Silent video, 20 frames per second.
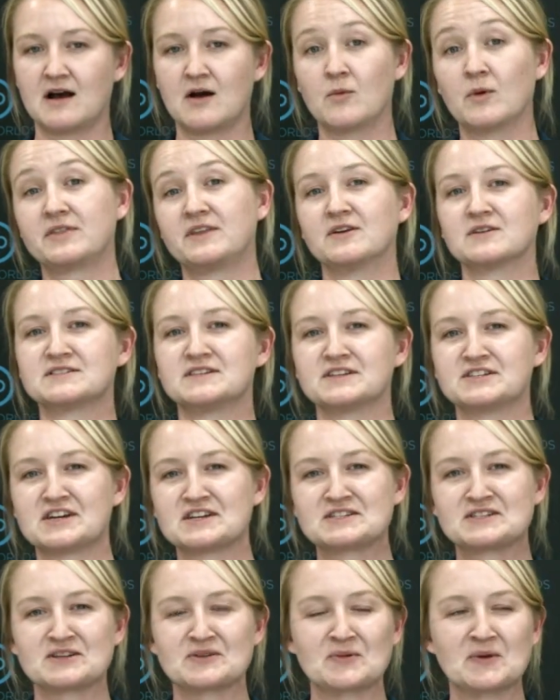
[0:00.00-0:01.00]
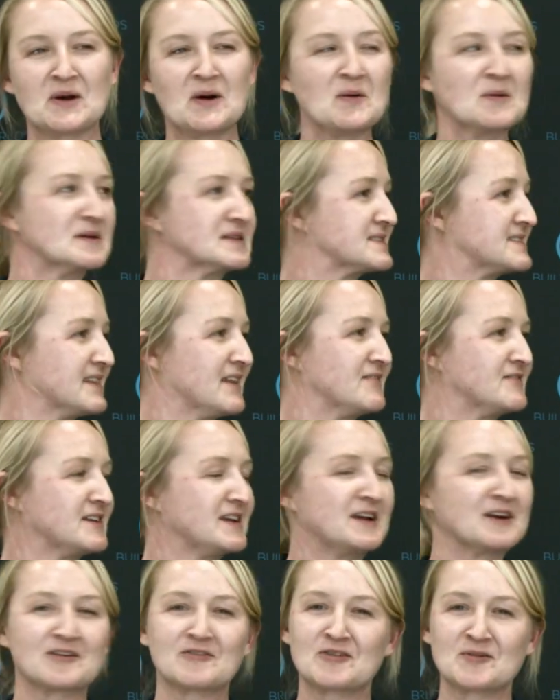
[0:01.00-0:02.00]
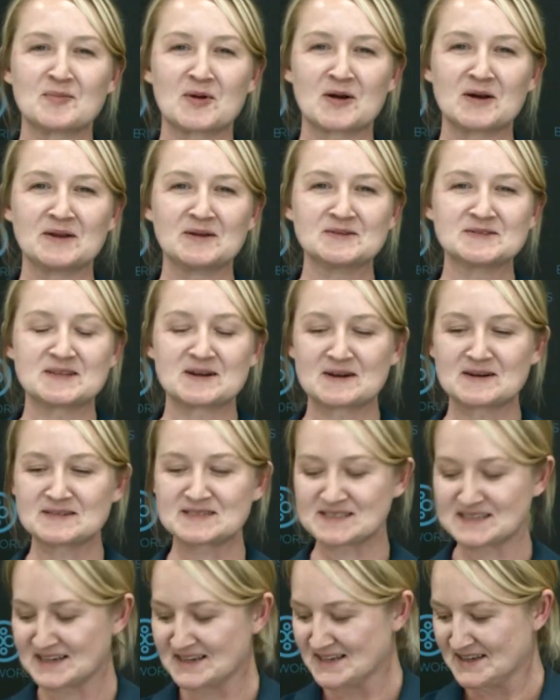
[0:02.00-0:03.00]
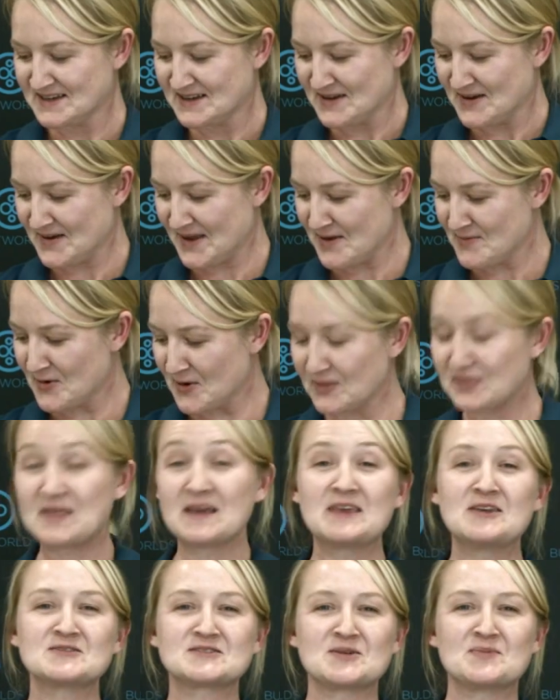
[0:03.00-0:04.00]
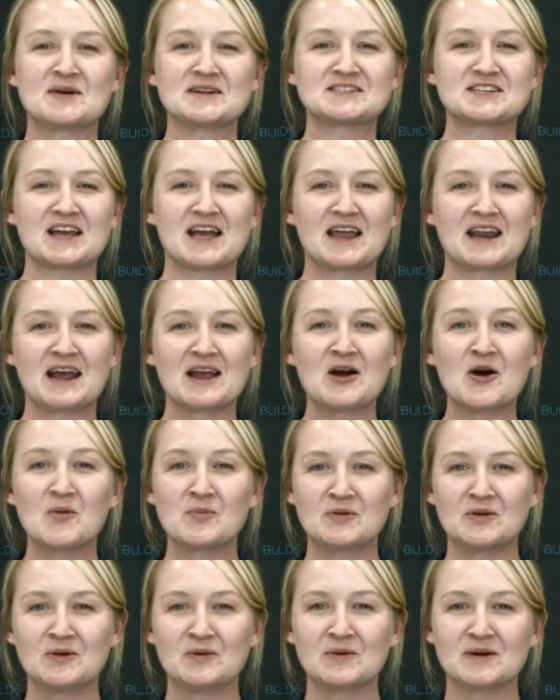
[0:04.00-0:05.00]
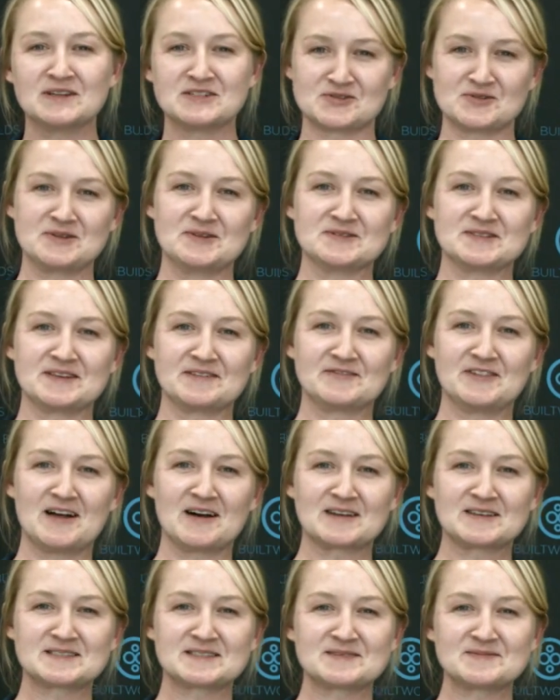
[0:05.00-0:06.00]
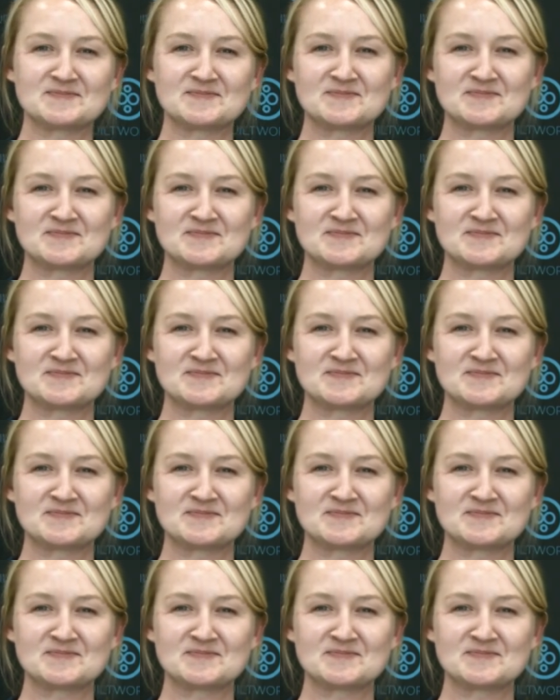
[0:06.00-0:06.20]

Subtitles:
with your suggestion. We always love to hear from our users. Okay, well, thank you so much, and I hope you enjoy using Flux.